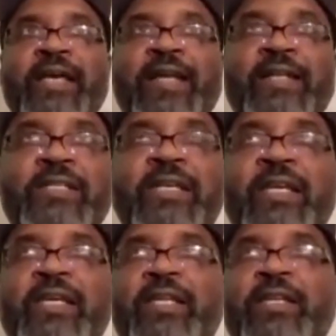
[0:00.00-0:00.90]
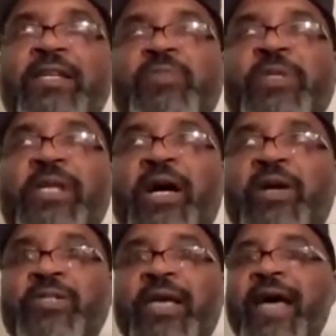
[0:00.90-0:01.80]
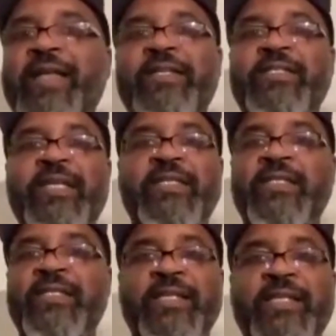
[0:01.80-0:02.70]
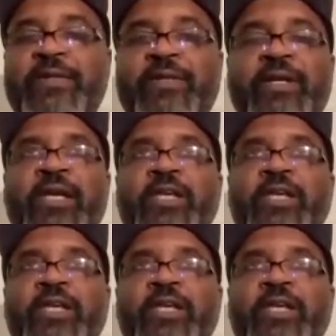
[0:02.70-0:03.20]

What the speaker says: How did this kid get in these McDonald's games? How did this, that, and other?